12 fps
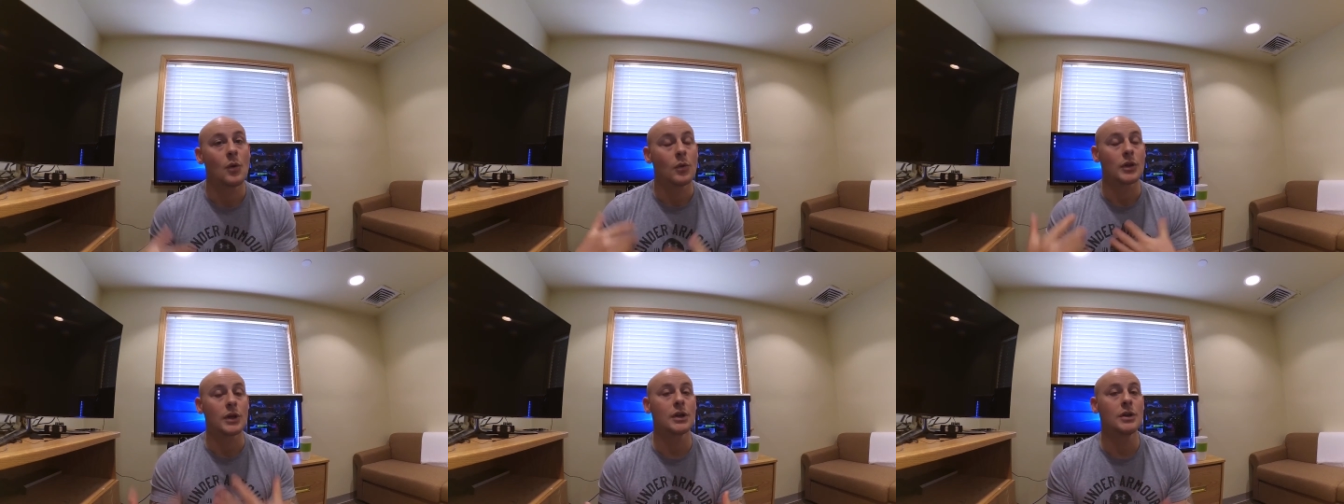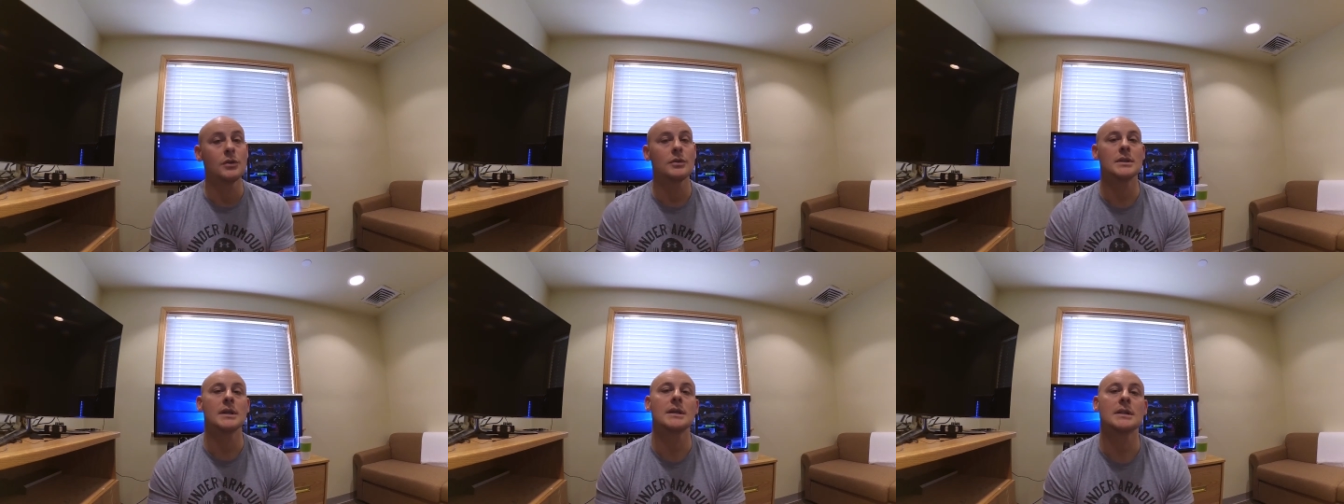well the good
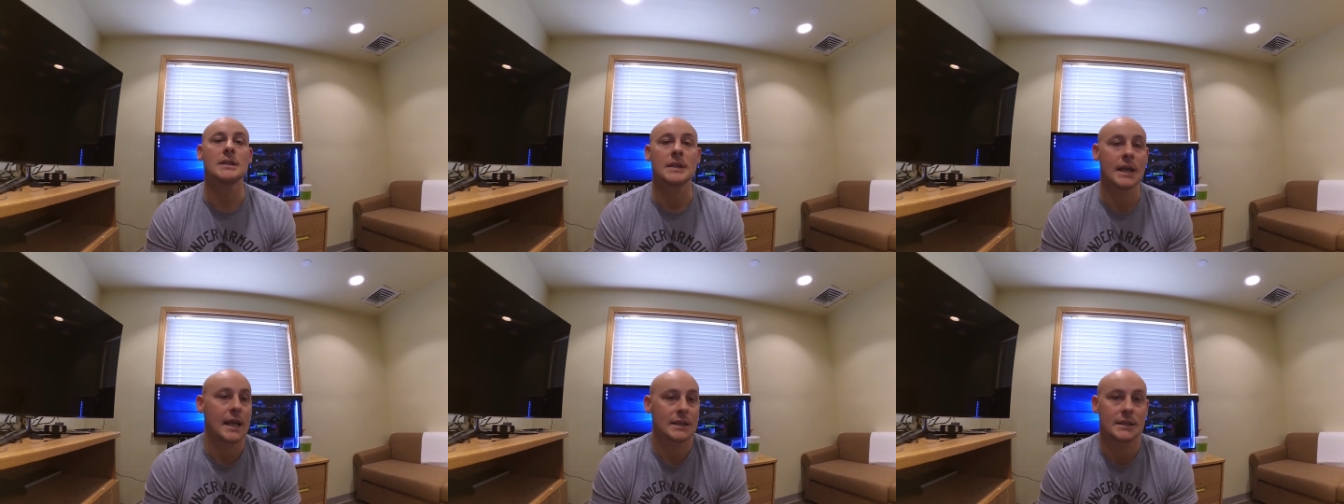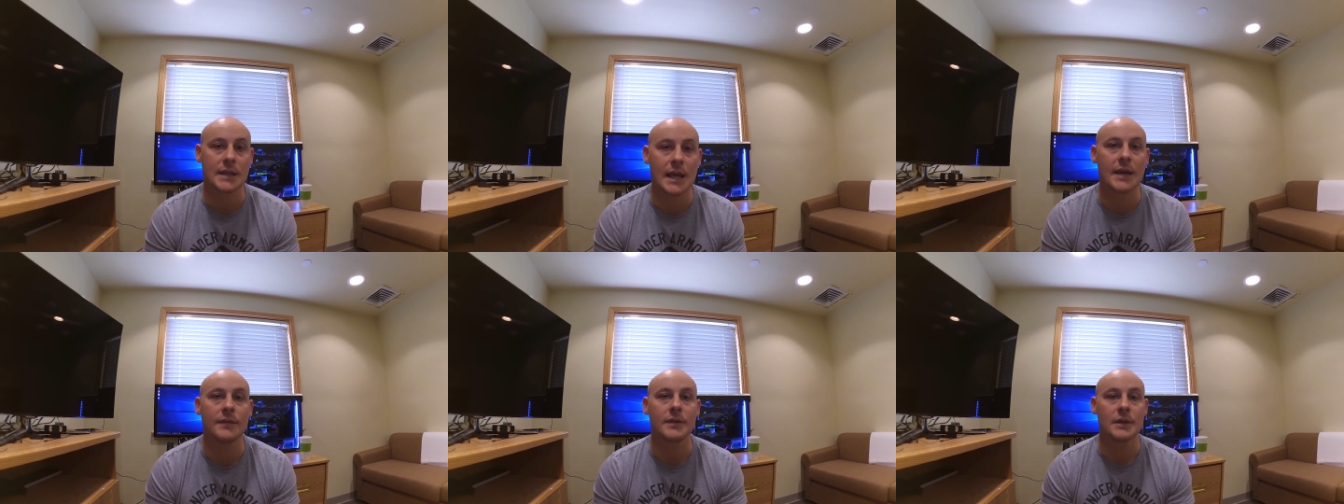news is is it gets
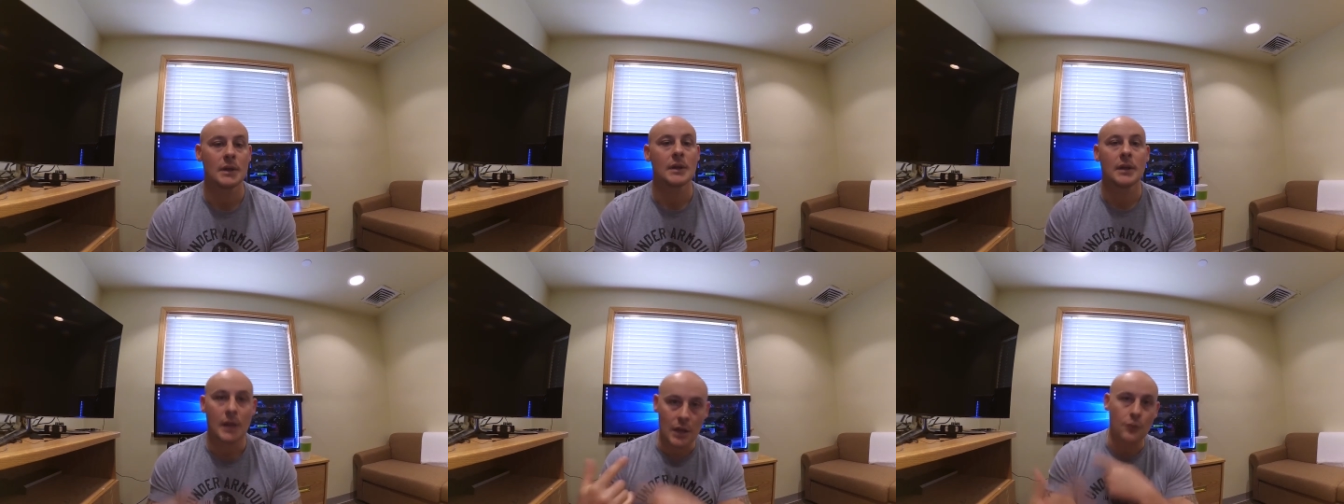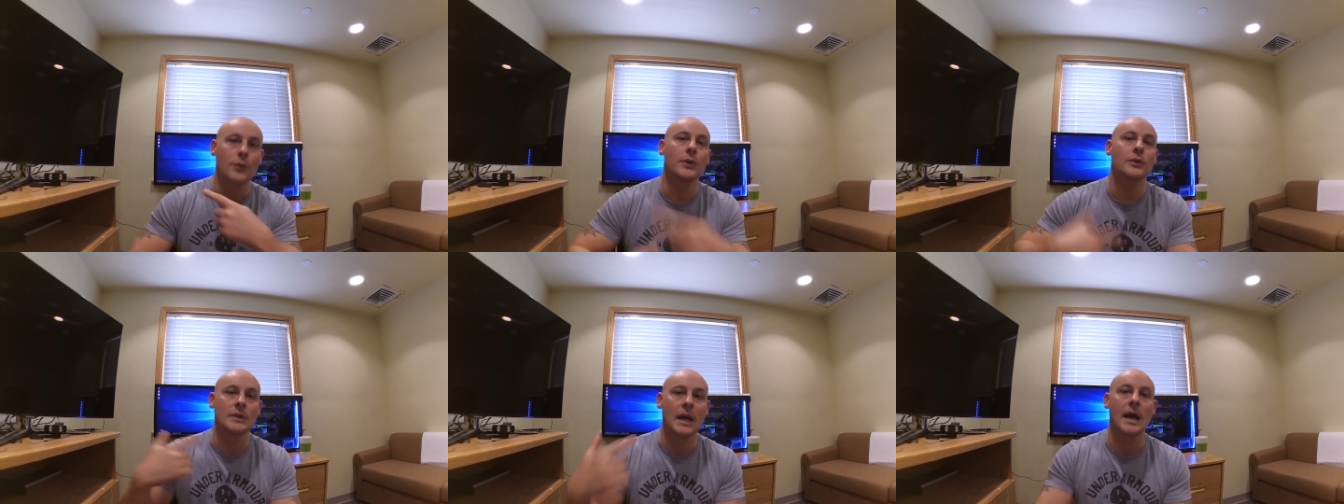saved in
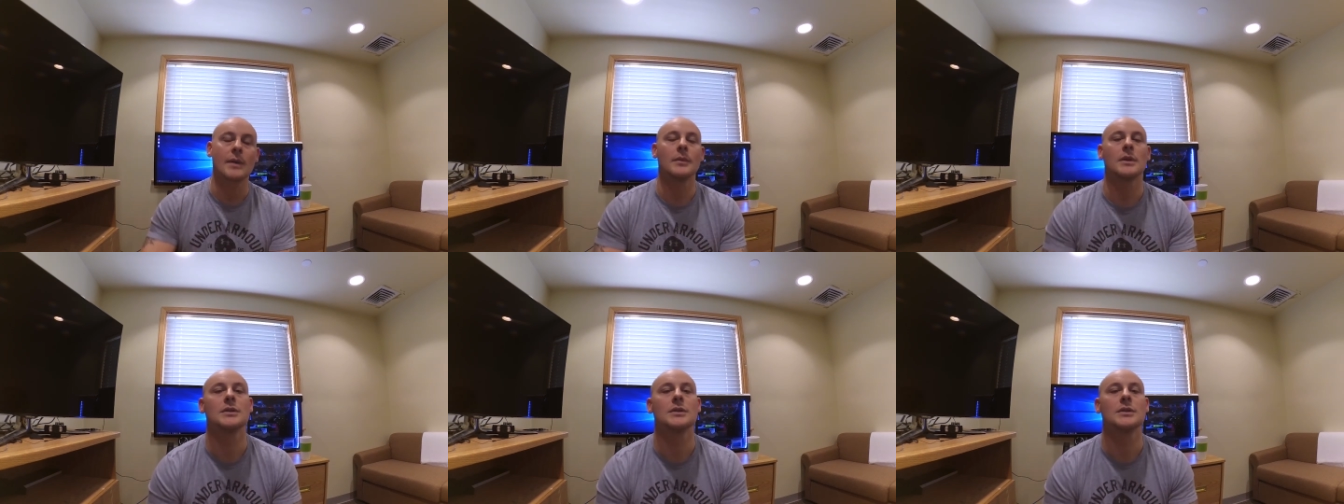real time.